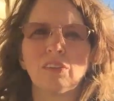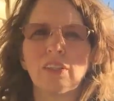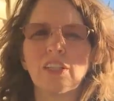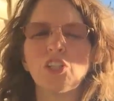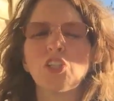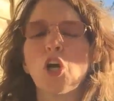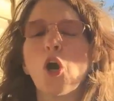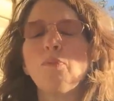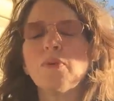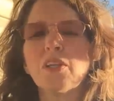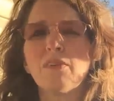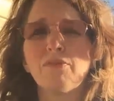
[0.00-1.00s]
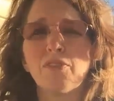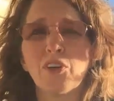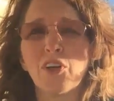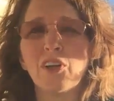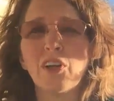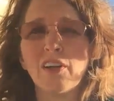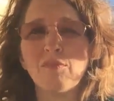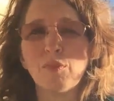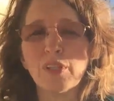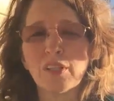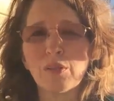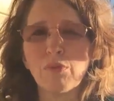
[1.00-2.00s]
it just opens up for a lot of
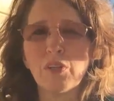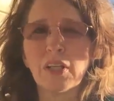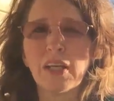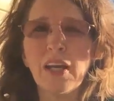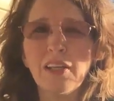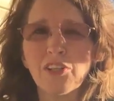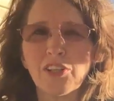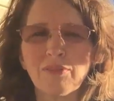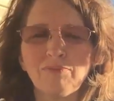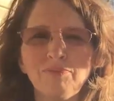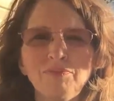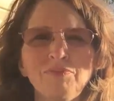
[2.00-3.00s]
miscommunication.